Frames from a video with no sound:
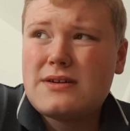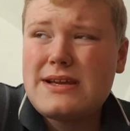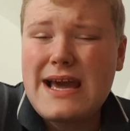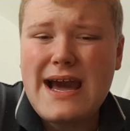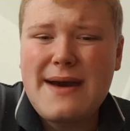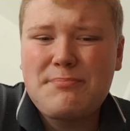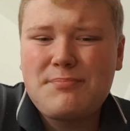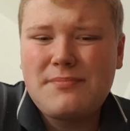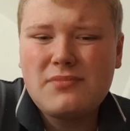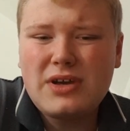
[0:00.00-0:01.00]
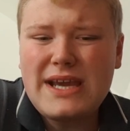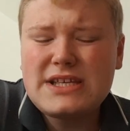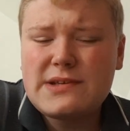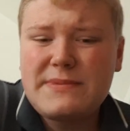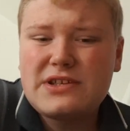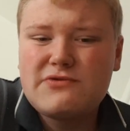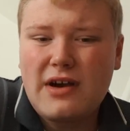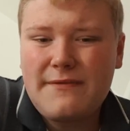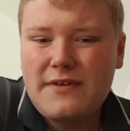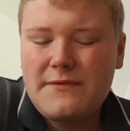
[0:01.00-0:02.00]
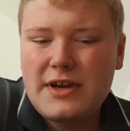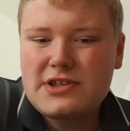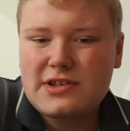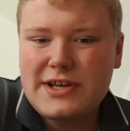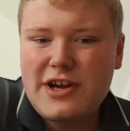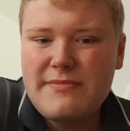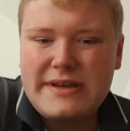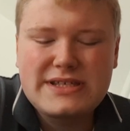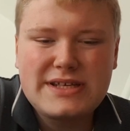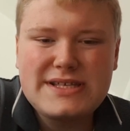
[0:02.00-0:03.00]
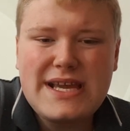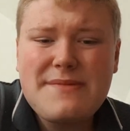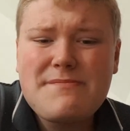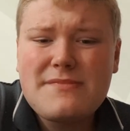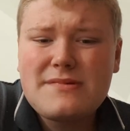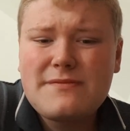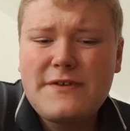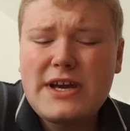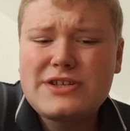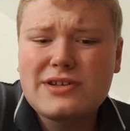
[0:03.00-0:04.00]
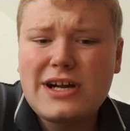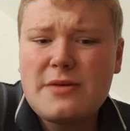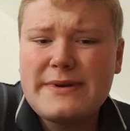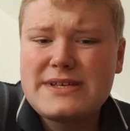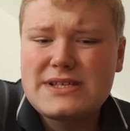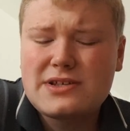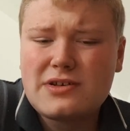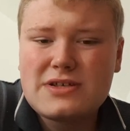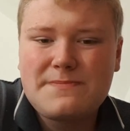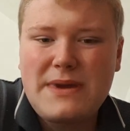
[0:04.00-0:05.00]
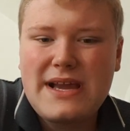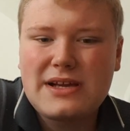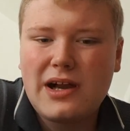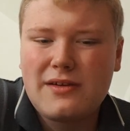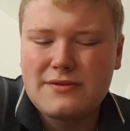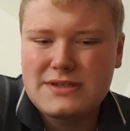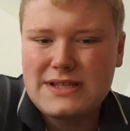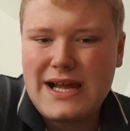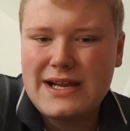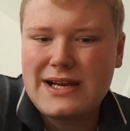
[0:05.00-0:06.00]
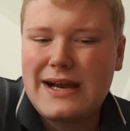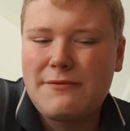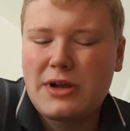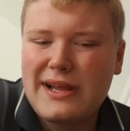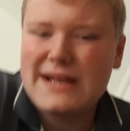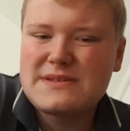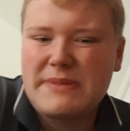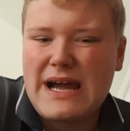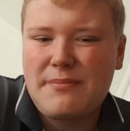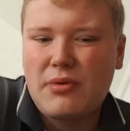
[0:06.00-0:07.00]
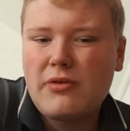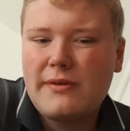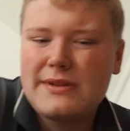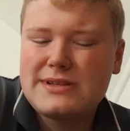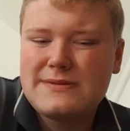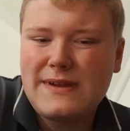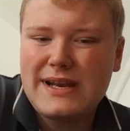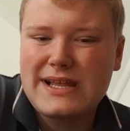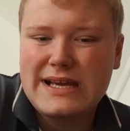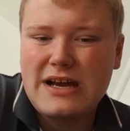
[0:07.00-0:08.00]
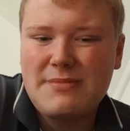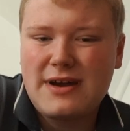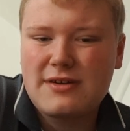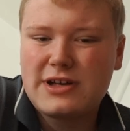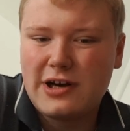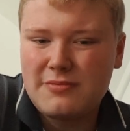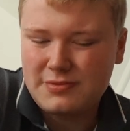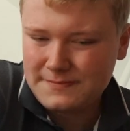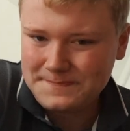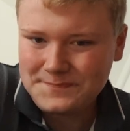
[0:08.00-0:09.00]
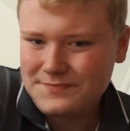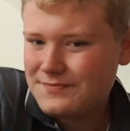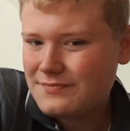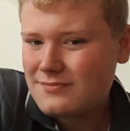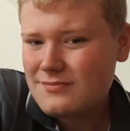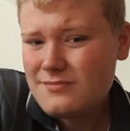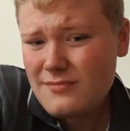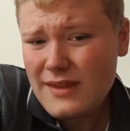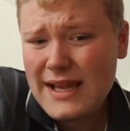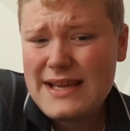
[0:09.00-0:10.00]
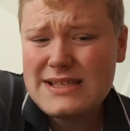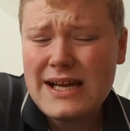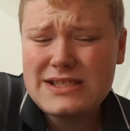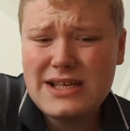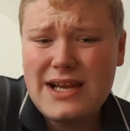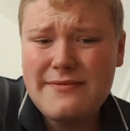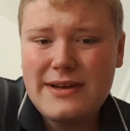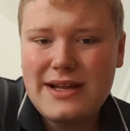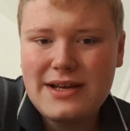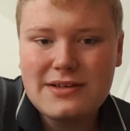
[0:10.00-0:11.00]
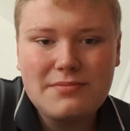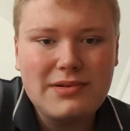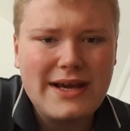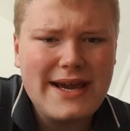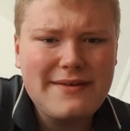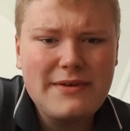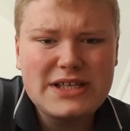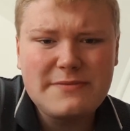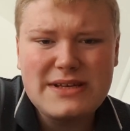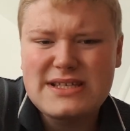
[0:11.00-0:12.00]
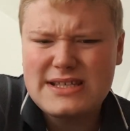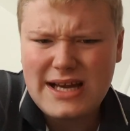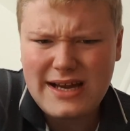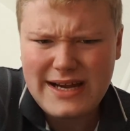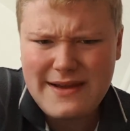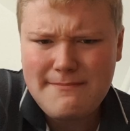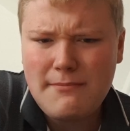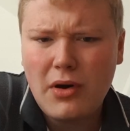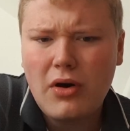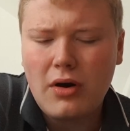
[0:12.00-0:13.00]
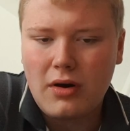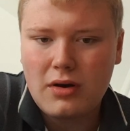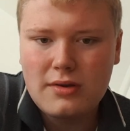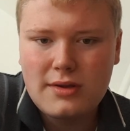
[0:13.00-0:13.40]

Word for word: Yeah, but he should be dropped for Virgil Gomis because he Virgil Gomis scores big goals like that one against Blackpool in the Carabao Cup. He's actually a really good player and we should be starting him more.